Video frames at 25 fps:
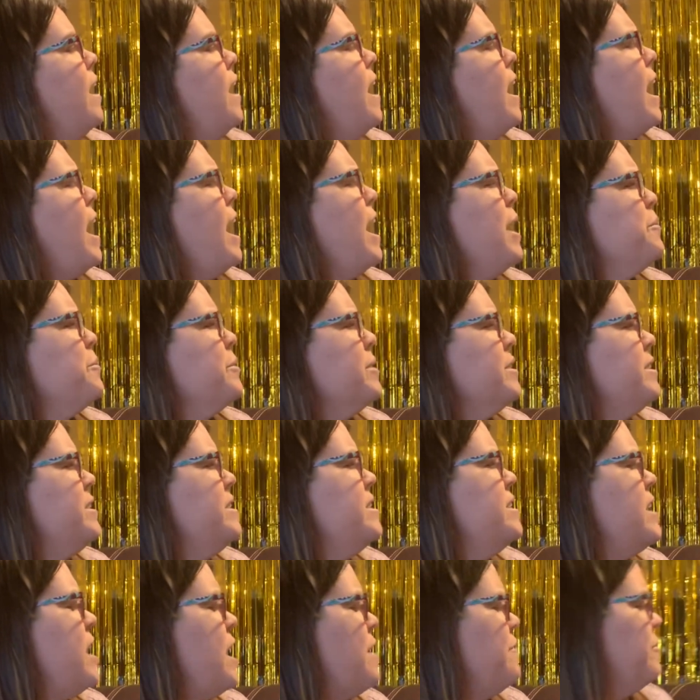"I would
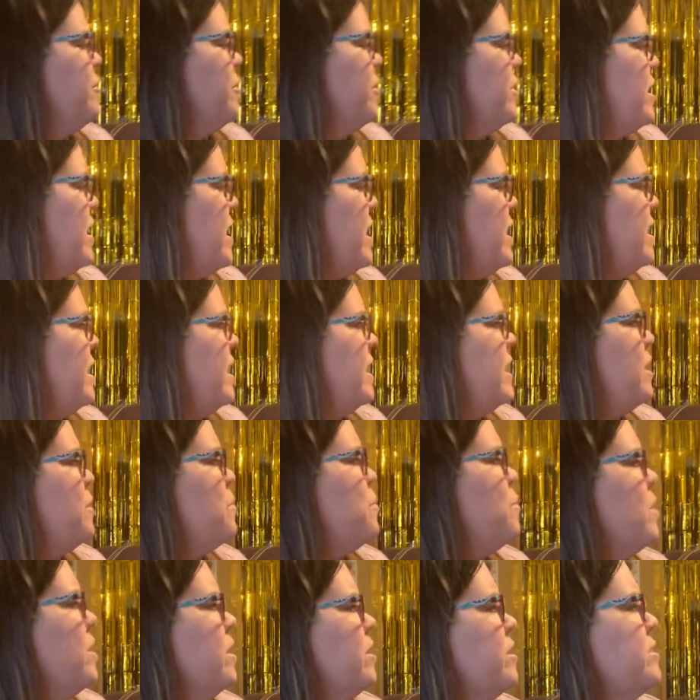never get any
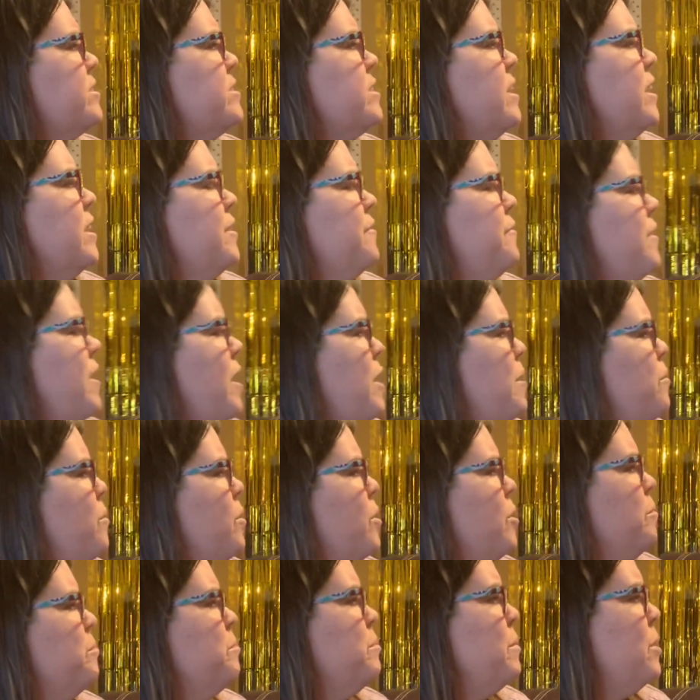work done if I
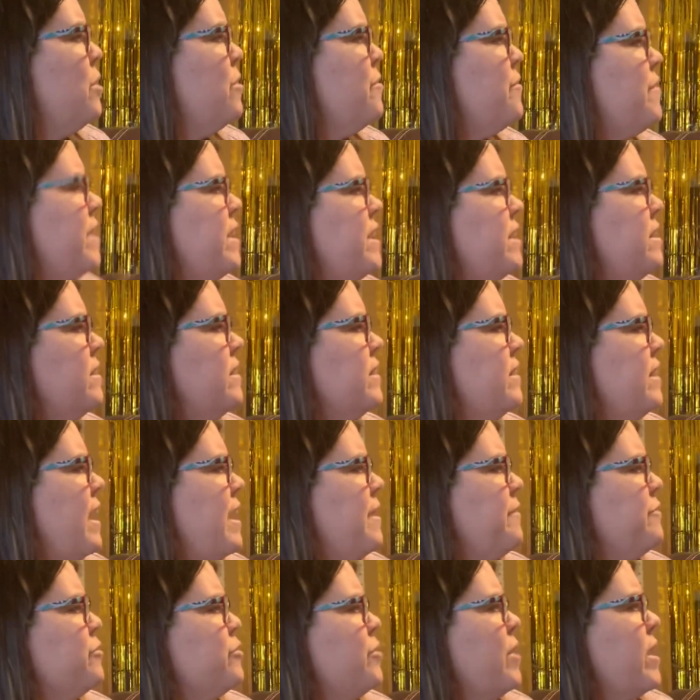weren't moving,"
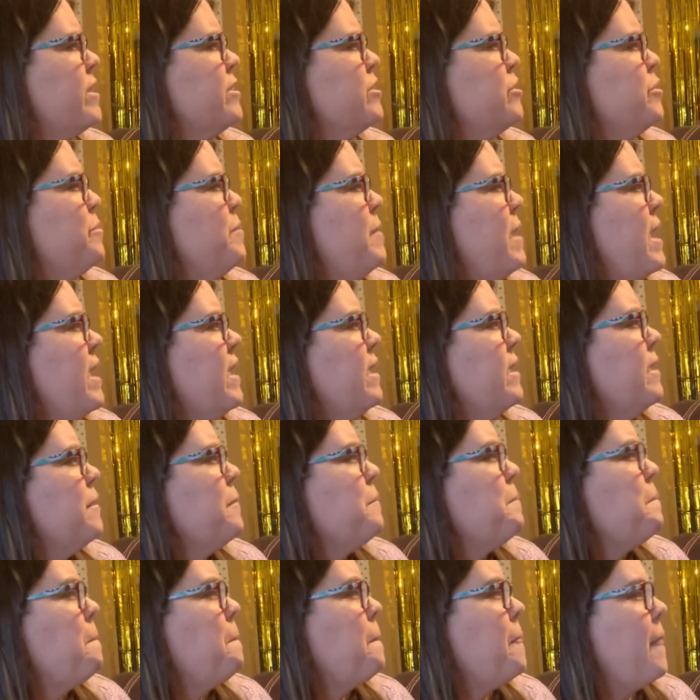laughed Tractor Mac.
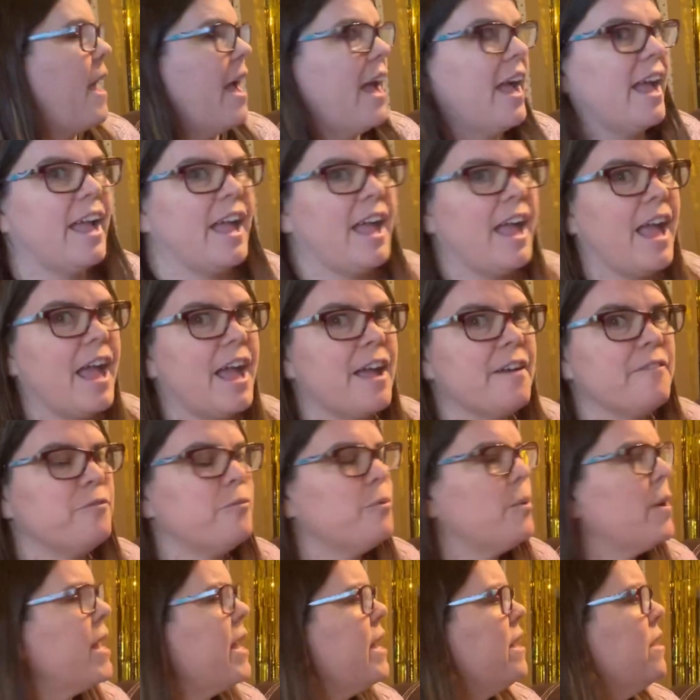"I have
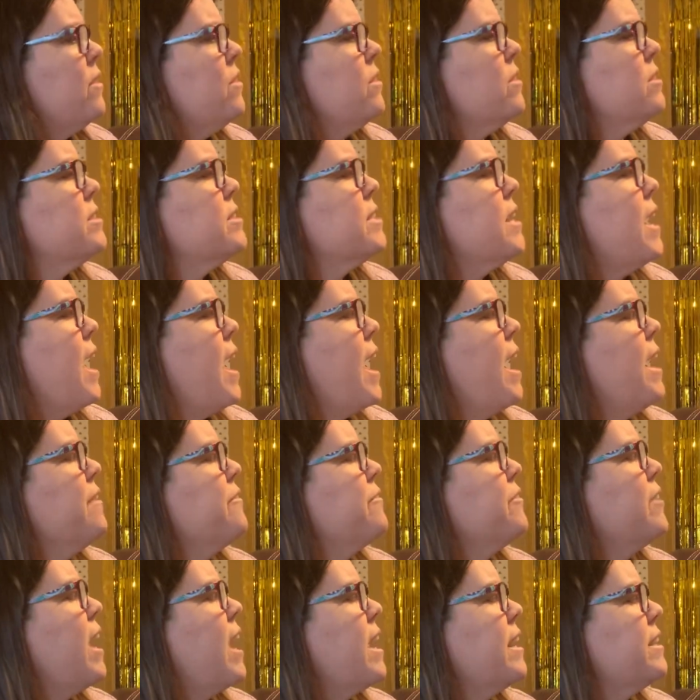wheels. I've
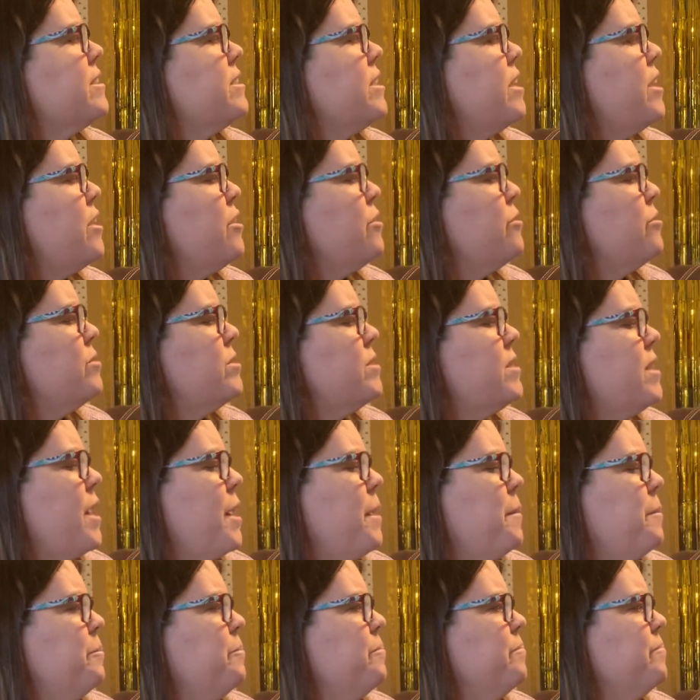got to use
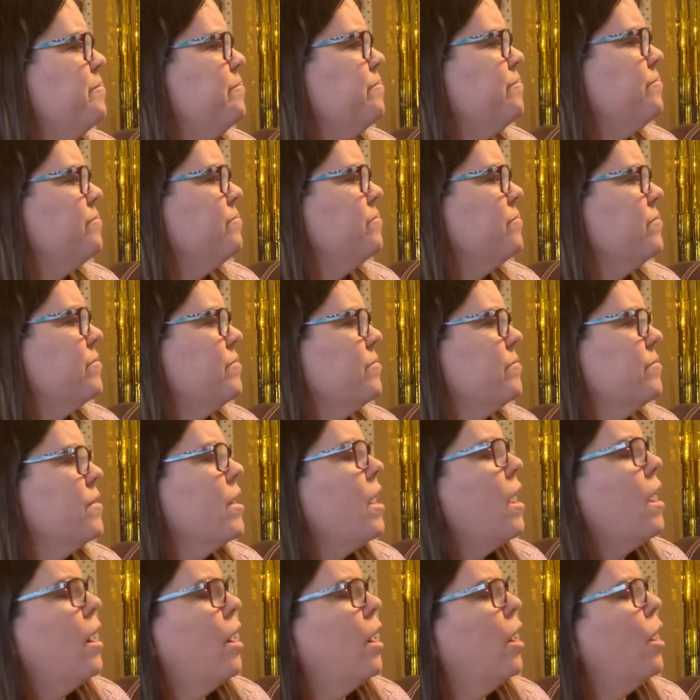them."
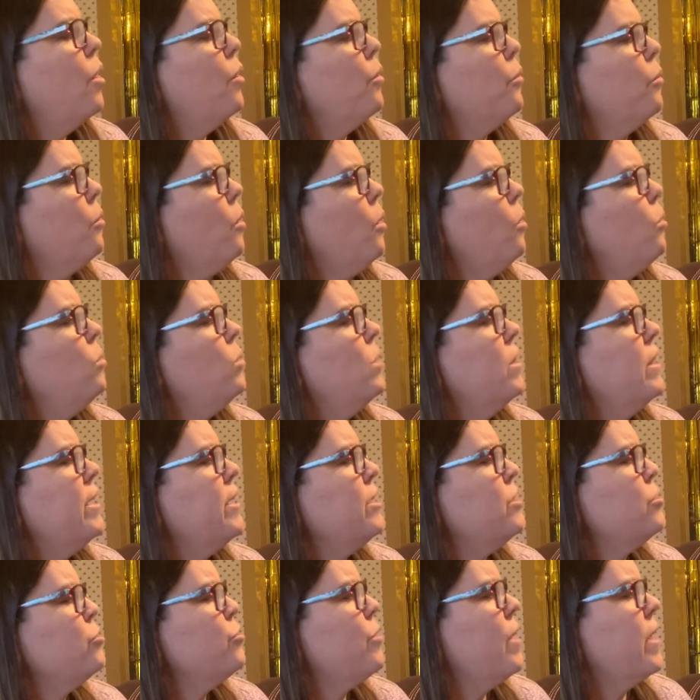"A
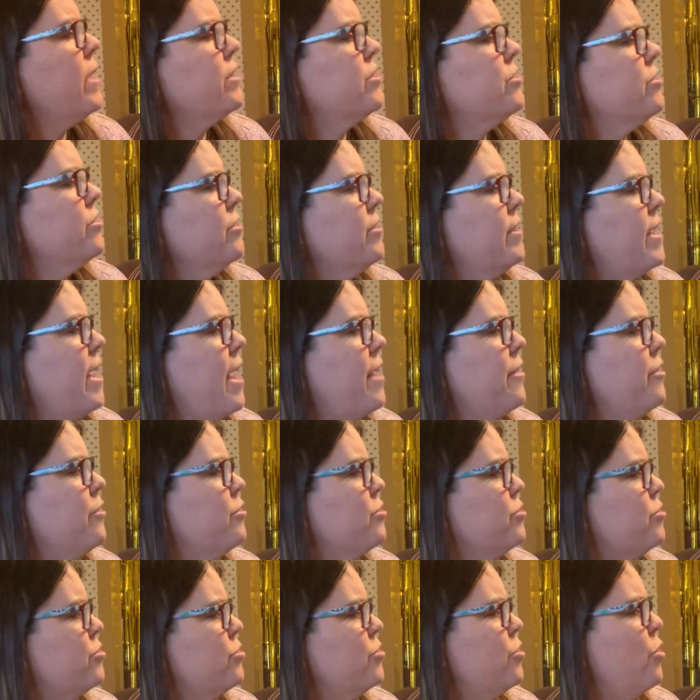rolling tractor
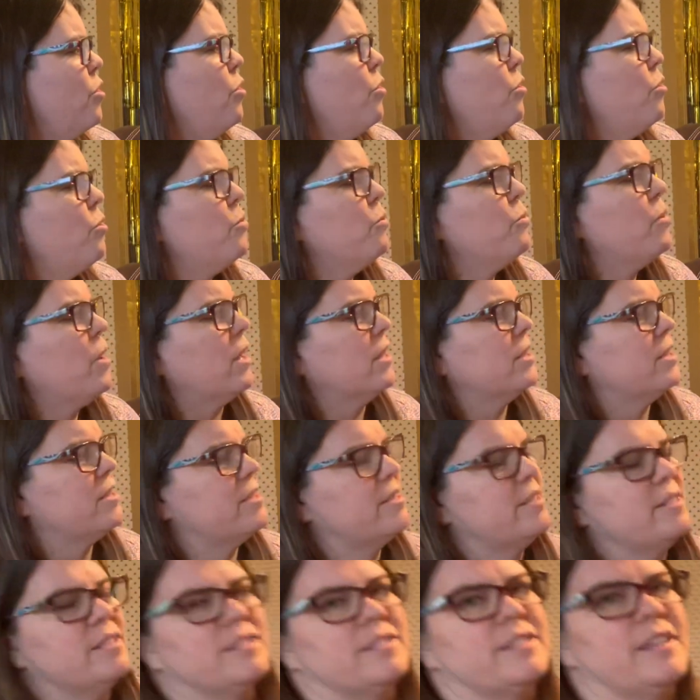gathers no
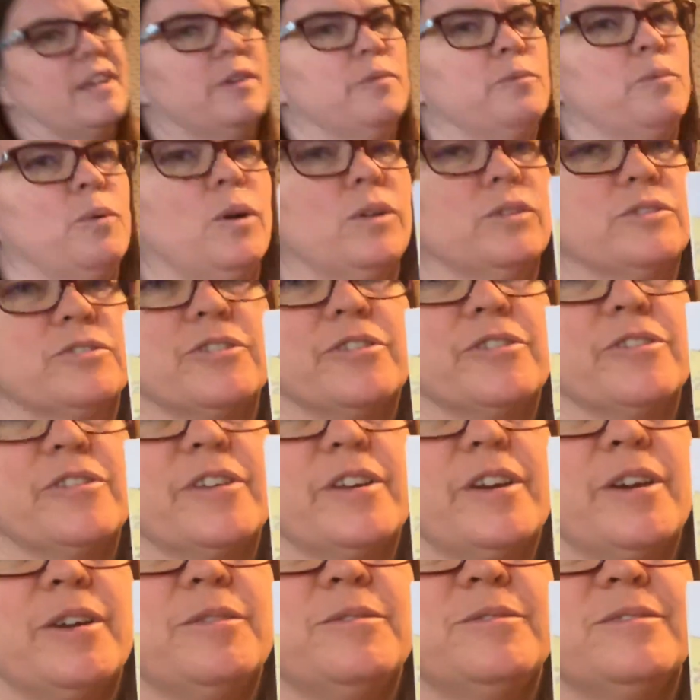rust," said Walter the
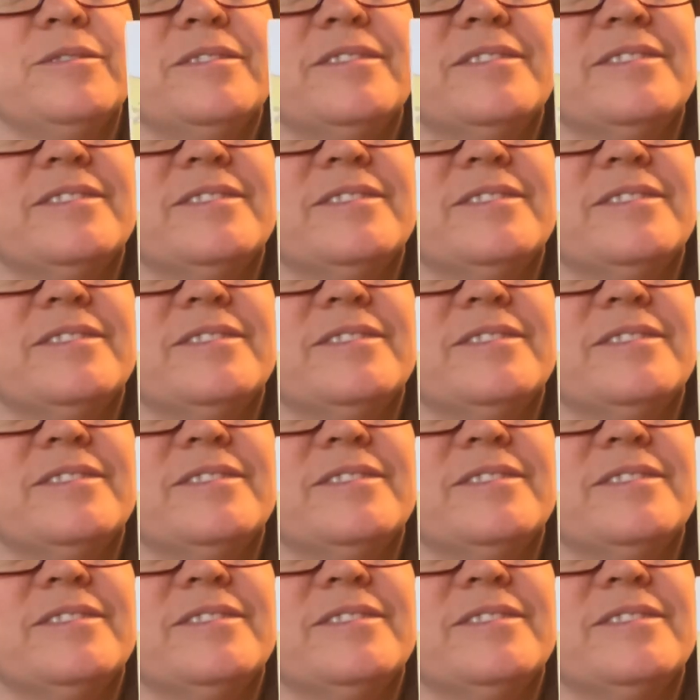goat.